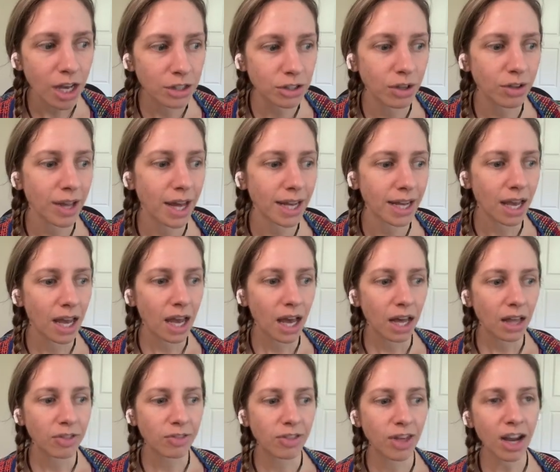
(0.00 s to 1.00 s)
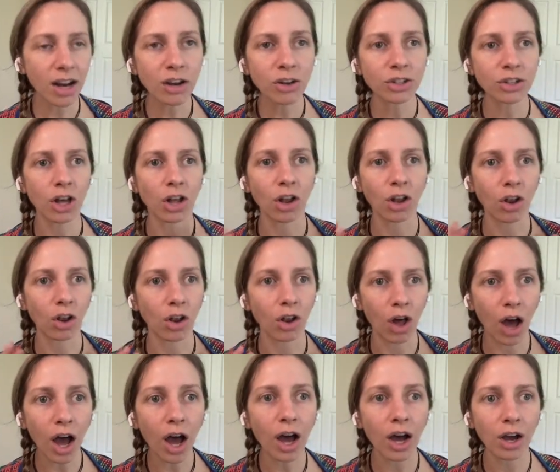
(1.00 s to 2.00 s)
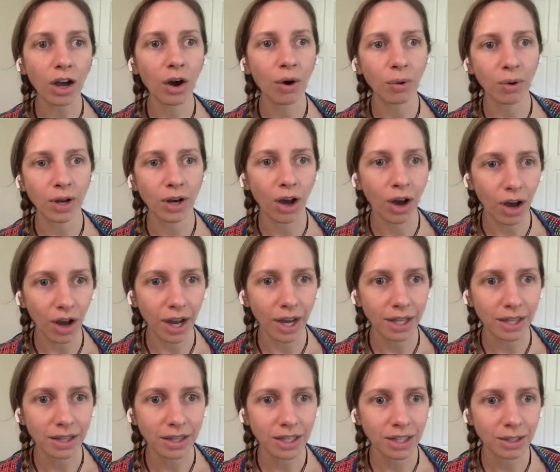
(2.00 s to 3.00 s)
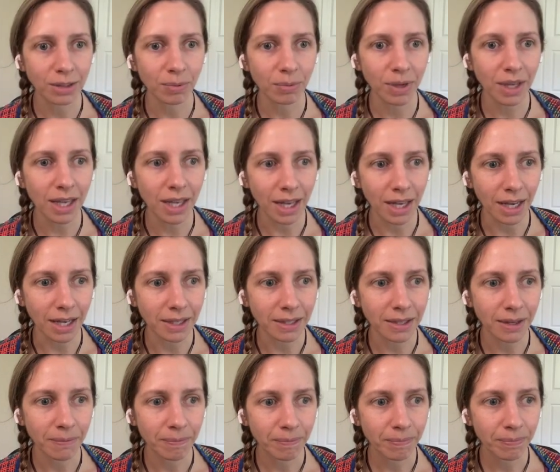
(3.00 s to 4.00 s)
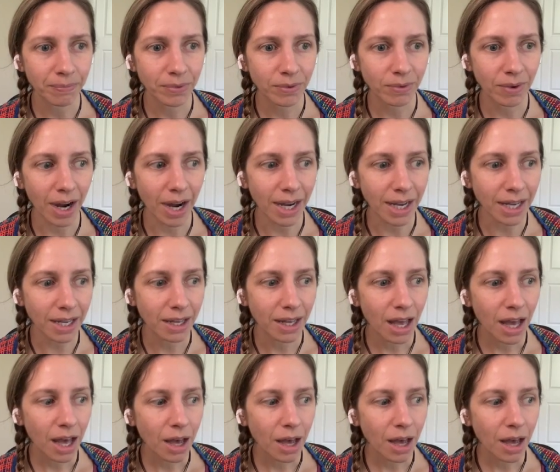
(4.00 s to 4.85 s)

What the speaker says: So like there's a lot going on this weekend, right?